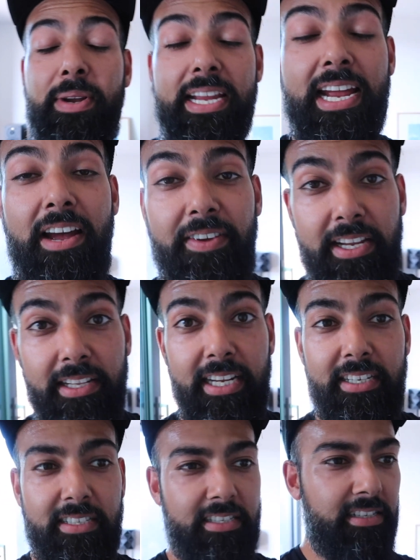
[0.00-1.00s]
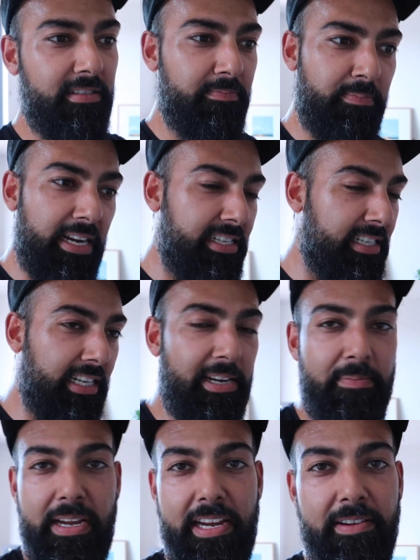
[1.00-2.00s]
we have it. That's basically
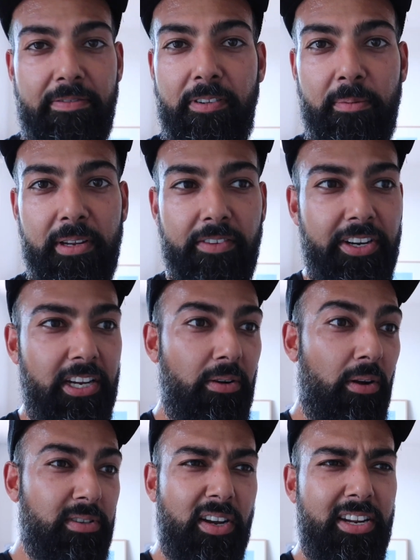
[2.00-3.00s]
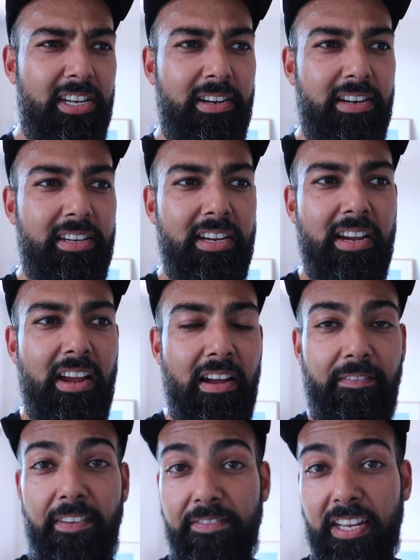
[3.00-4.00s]
me filming a video. I was only did
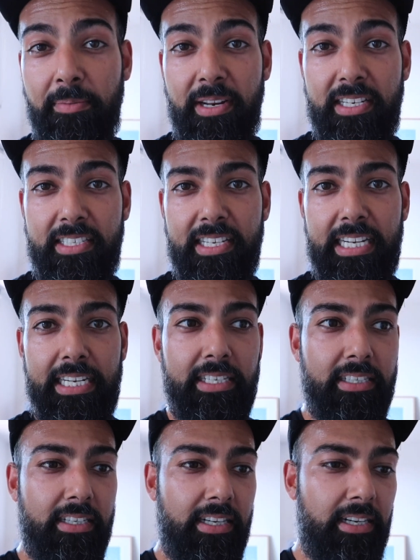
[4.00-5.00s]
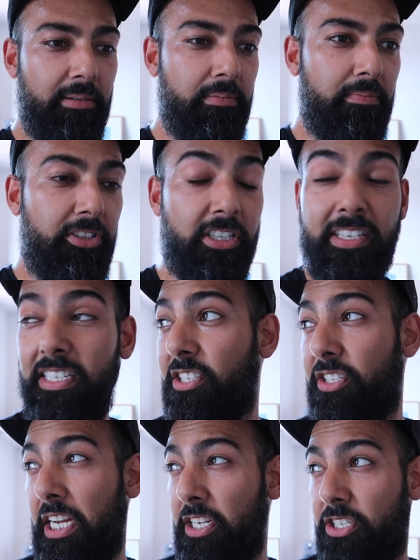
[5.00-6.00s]
15 minutes today, um, just because
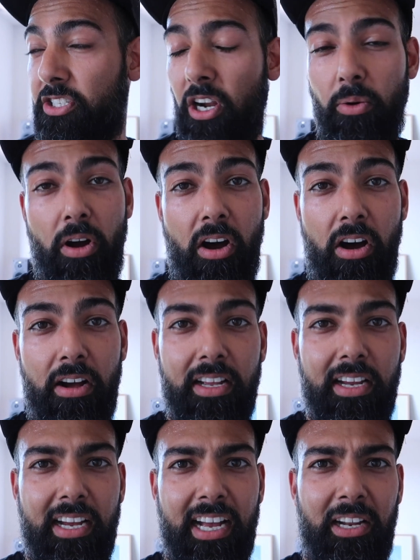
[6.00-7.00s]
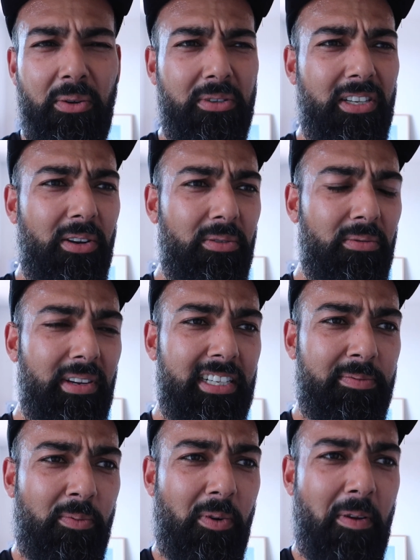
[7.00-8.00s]
it's, it's so hot. And also,
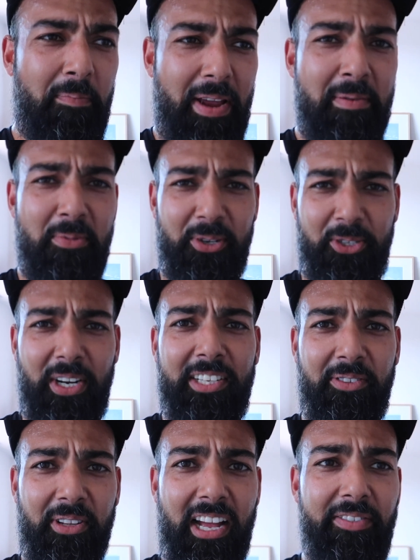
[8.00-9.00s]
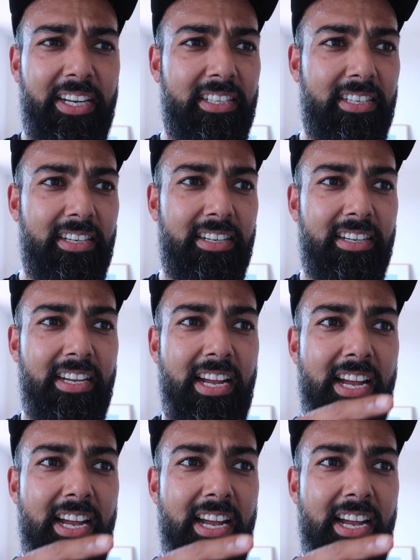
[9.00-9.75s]
it's a bit more stressful having to